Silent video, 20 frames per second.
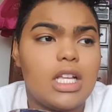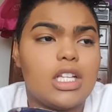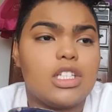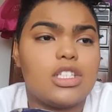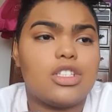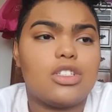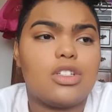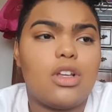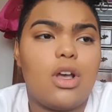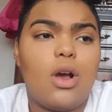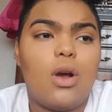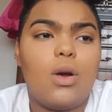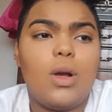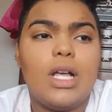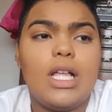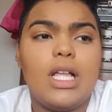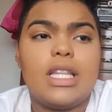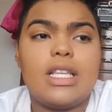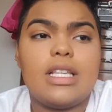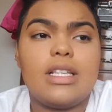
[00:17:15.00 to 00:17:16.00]
So
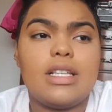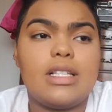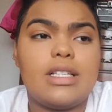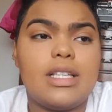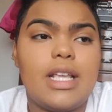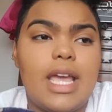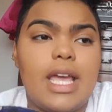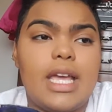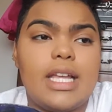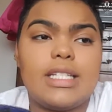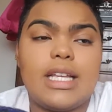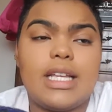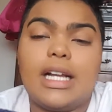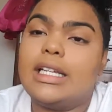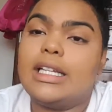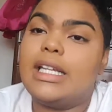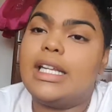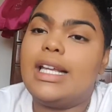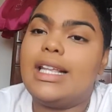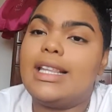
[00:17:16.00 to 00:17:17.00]
this is a
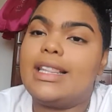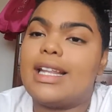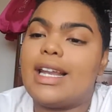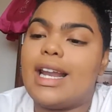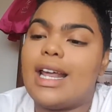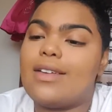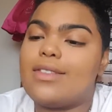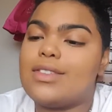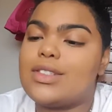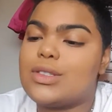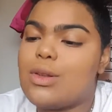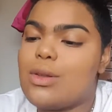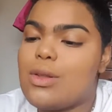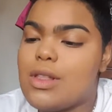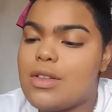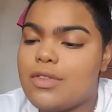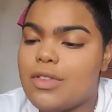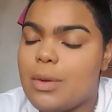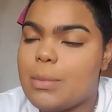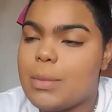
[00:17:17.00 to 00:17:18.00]
technique that I have
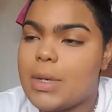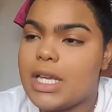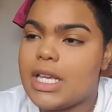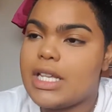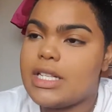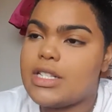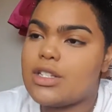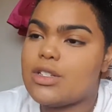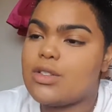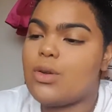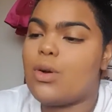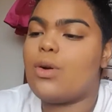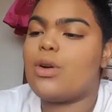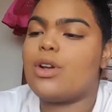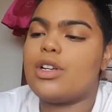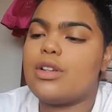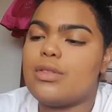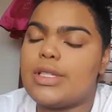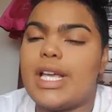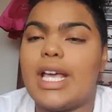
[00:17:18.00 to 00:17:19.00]
stolen from Nikki
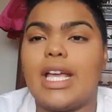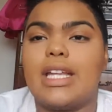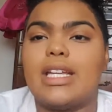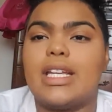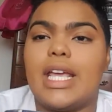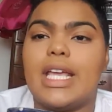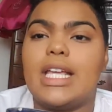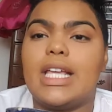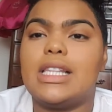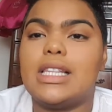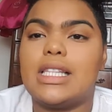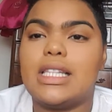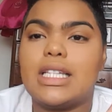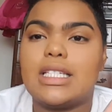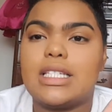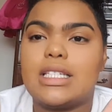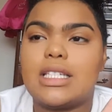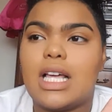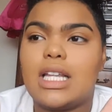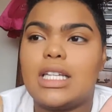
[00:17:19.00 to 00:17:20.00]
Tutorials and
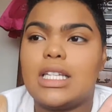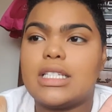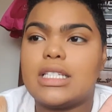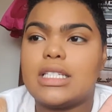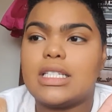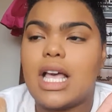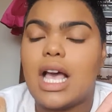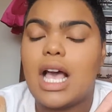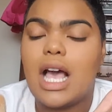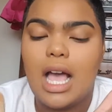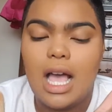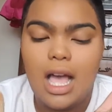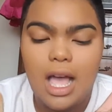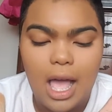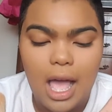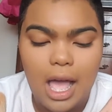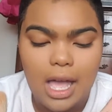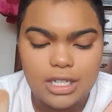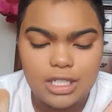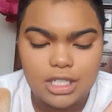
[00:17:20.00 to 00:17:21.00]
Alyssa
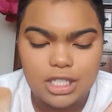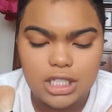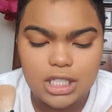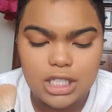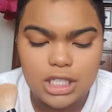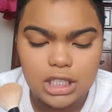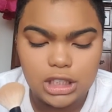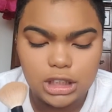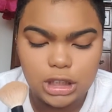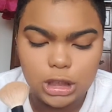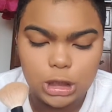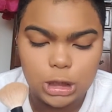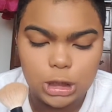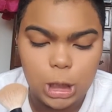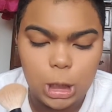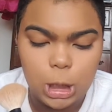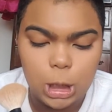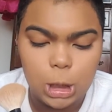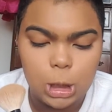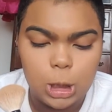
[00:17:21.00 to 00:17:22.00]
Ashley
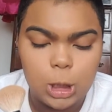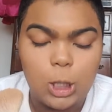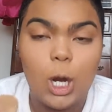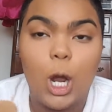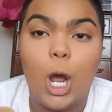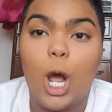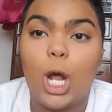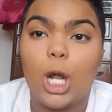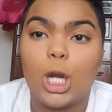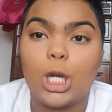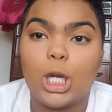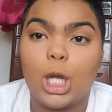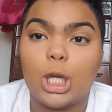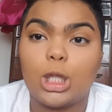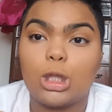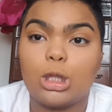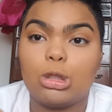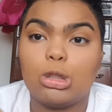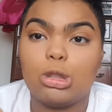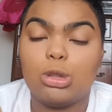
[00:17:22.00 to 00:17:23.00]
here on
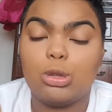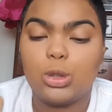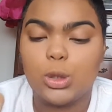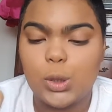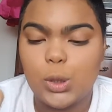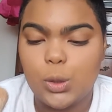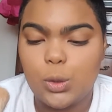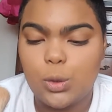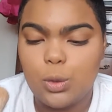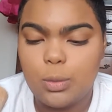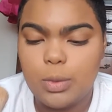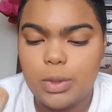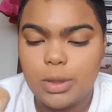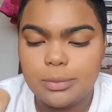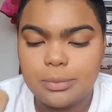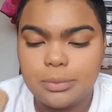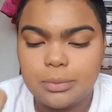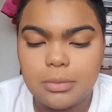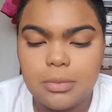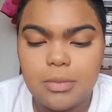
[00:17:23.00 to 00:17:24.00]
YouTube.
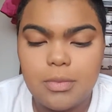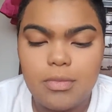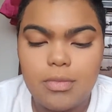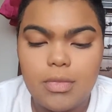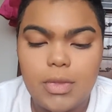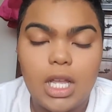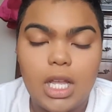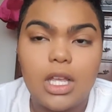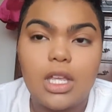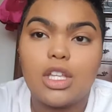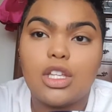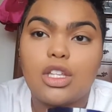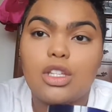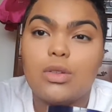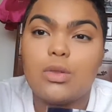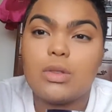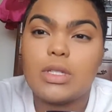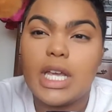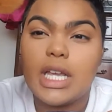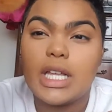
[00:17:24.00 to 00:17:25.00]

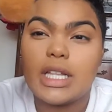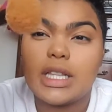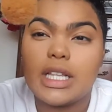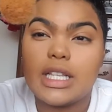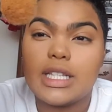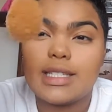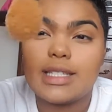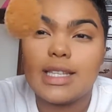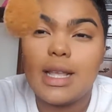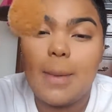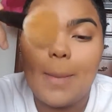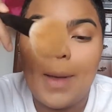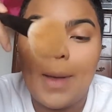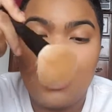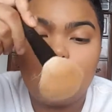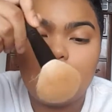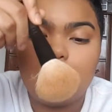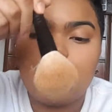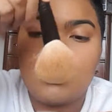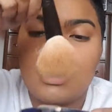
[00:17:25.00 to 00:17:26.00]
You take this
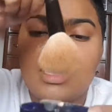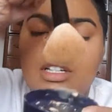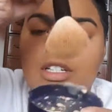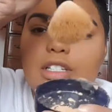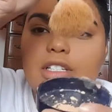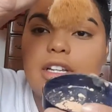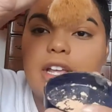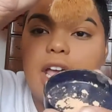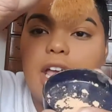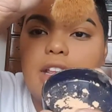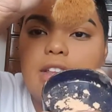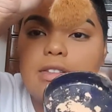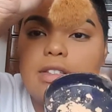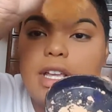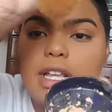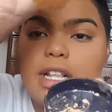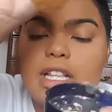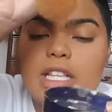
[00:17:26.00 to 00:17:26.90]
powder brush and you take